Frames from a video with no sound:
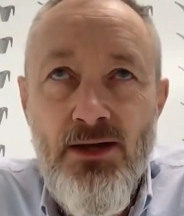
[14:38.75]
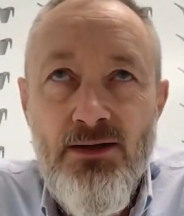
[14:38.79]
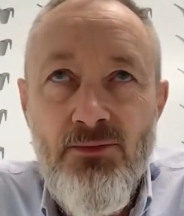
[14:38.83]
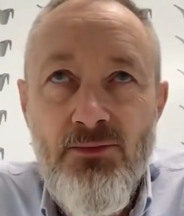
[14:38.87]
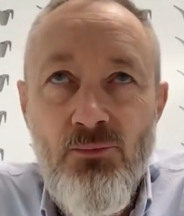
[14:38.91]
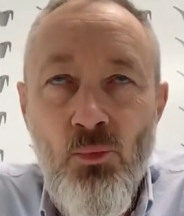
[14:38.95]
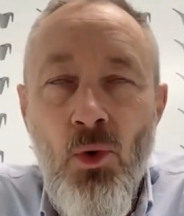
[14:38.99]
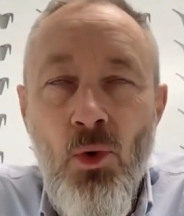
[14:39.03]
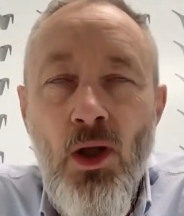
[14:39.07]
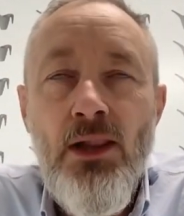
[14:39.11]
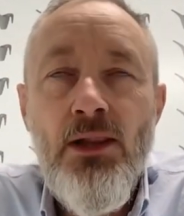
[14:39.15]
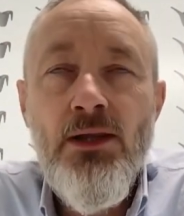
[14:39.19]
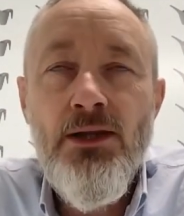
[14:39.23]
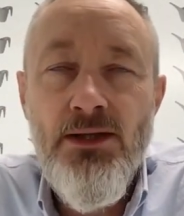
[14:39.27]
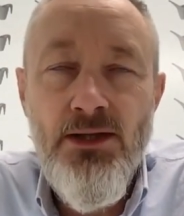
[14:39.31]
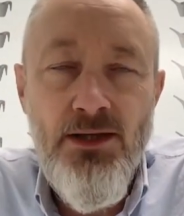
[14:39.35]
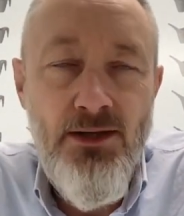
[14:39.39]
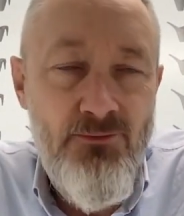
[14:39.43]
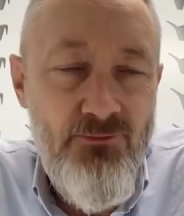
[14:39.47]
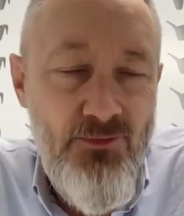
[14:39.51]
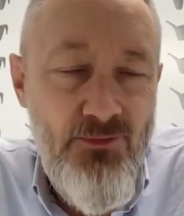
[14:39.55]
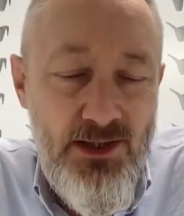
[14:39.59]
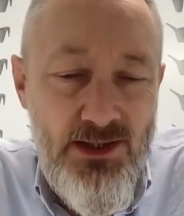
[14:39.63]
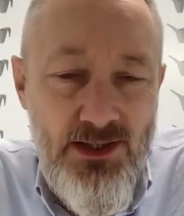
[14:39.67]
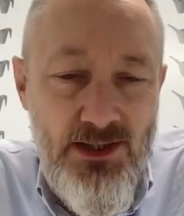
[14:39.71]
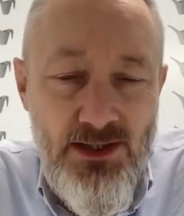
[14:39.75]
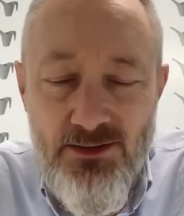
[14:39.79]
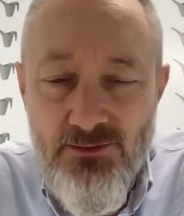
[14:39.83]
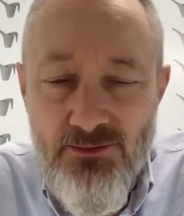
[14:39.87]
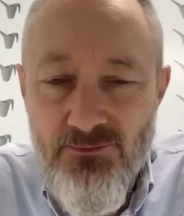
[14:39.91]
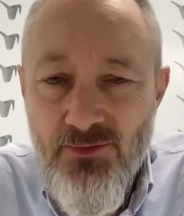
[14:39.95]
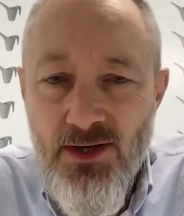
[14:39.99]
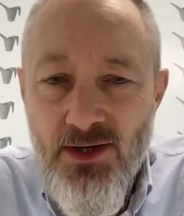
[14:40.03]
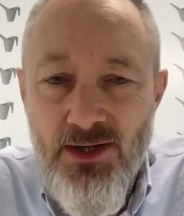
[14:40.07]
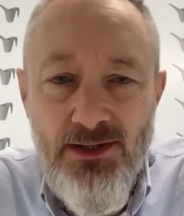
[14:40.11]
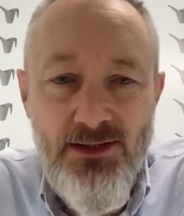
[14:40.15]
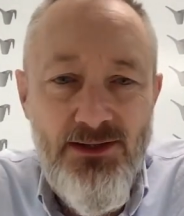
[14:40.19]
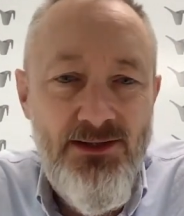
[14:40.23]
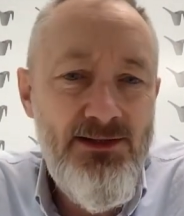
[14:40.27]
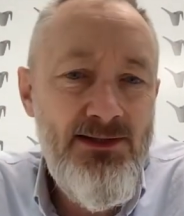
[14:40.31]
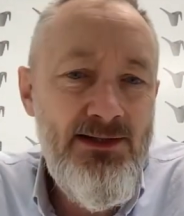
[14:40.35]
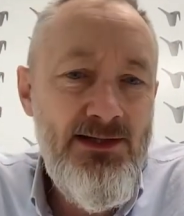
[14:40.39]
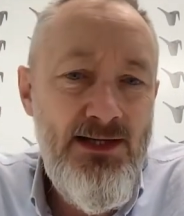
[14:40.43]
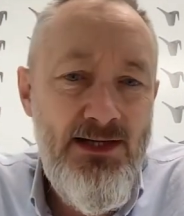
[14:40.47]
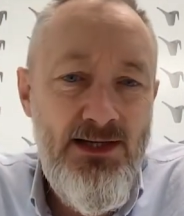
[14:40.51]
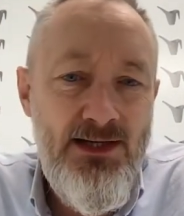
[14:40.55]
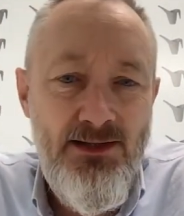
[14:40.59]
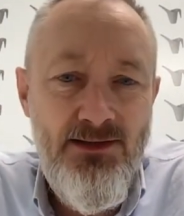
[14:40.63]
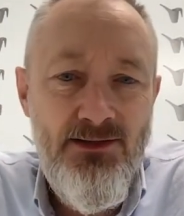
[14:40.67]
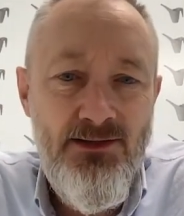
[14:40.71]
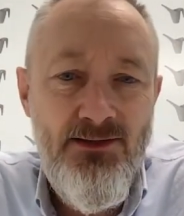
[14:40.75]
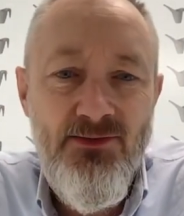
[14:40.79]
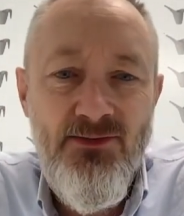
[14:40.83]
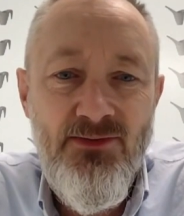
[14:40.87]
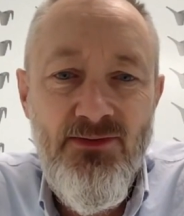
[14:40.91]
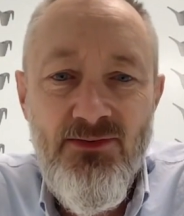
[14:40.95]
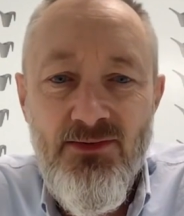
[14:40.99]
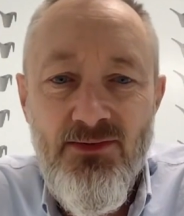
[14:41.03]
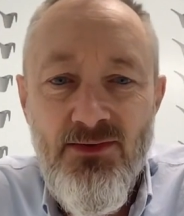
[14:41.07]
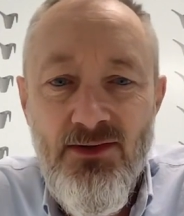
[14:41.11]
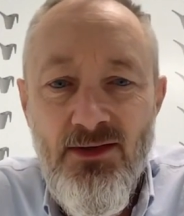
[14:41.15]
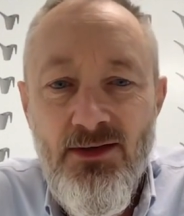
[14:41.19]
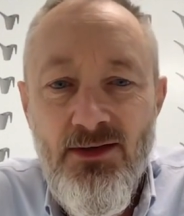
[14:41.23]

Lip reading: well enough identifying the needs